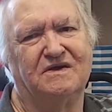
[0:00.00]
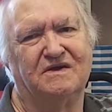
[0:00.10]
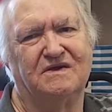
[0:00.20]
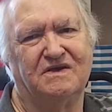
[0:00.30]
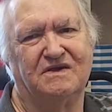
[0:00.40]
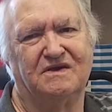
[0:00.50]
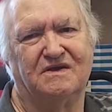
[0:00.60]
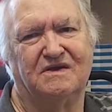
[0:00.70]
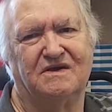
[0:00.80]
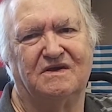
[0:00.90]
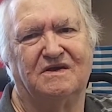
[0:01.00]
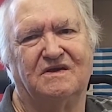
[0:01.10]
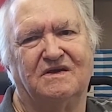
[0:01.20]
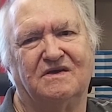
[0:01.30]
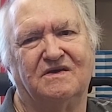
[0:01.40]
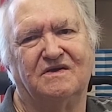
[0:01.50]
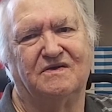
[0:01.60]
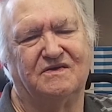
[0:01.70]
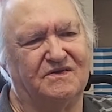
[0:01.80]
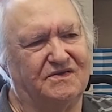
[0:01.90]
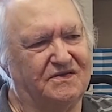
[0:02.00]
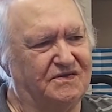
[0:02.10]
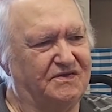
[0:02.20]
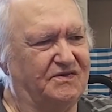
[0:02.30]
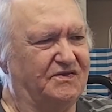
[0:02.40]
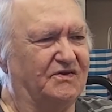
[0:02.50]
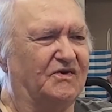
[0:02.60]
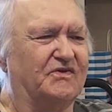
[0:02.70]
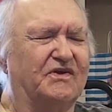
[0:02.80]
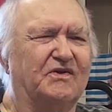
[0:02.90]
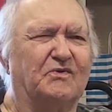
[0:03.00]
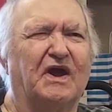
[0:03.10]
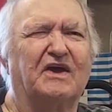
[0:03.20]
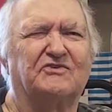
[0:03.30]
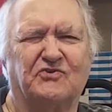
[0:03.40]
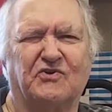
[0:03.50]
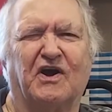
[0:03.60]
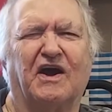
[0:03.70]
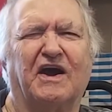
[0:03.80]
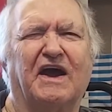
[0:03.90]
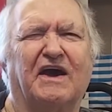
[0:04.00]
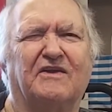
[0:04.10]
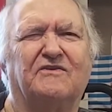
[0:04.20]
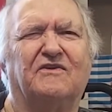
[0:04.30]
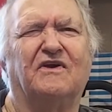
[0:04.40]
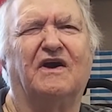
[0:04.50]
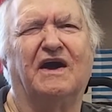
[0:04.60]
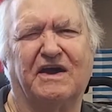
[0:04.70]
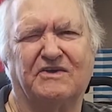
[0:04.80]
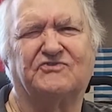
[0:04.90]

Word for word: Roth IRAs or no, they were actually I had stocks? I had